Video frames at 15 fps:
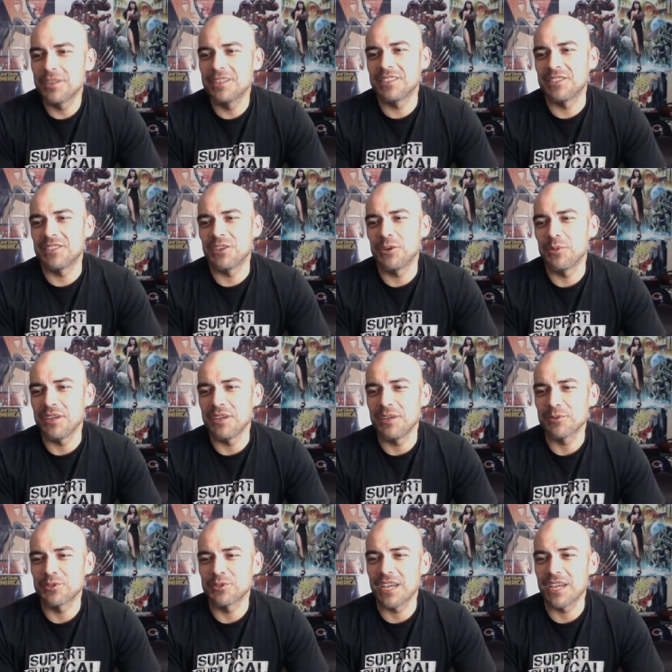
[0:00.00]
Jeremy
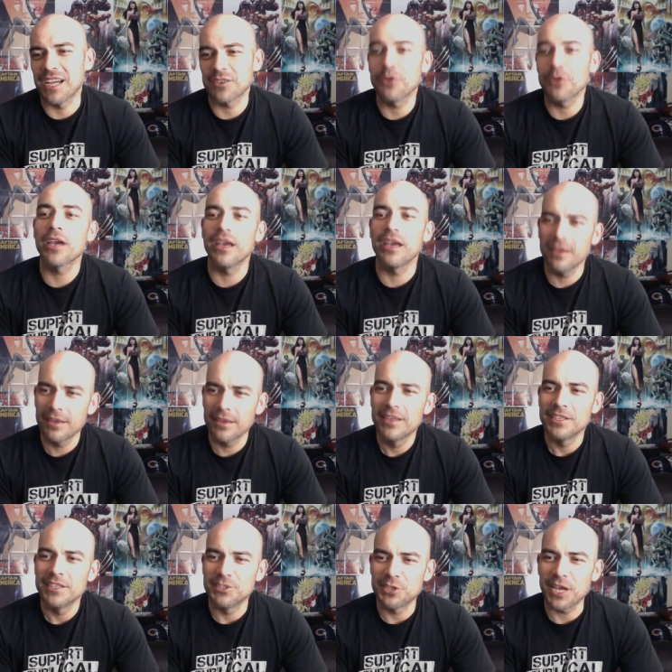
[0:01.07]
equals Jax. Okay.
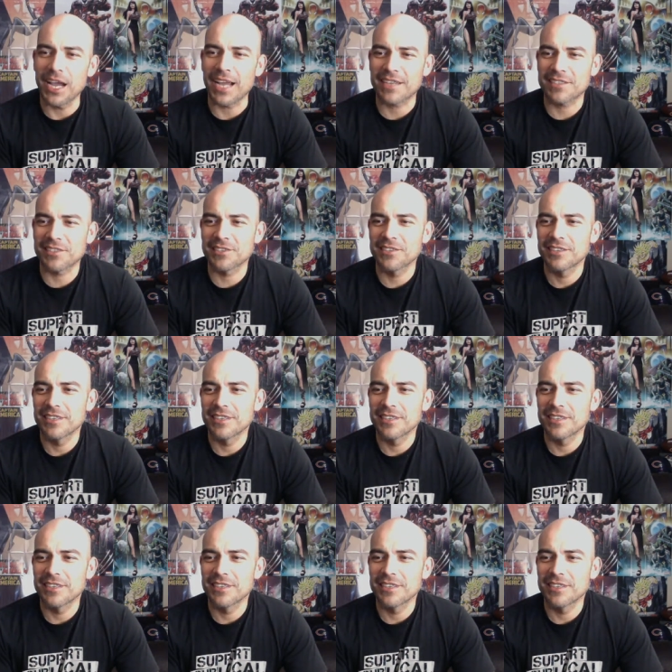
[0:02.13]
Jax.